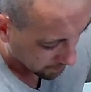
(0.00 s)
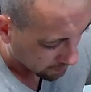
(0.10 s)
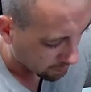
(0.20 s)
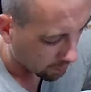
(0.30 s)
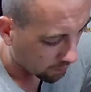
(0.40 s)

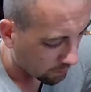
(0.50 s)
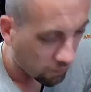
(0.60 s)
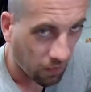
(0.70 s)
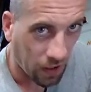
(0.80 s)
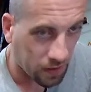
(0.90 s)
So
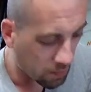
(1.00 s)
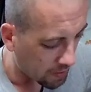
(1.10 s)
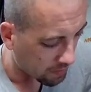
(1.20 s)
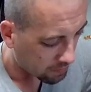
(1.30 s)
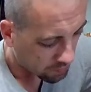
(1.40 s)
flux
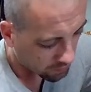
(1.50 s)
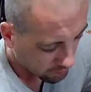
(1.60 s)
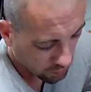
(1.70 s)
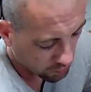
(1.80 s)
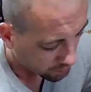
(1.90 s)
MIG
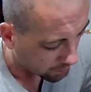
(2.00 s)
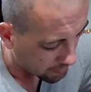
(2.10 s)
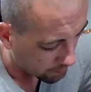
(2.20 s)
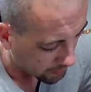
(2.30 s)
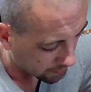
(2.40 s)
is usually what
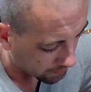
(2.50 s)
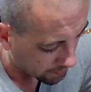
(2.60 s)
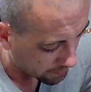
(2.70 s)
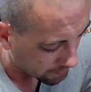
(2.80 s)
I'm welding with.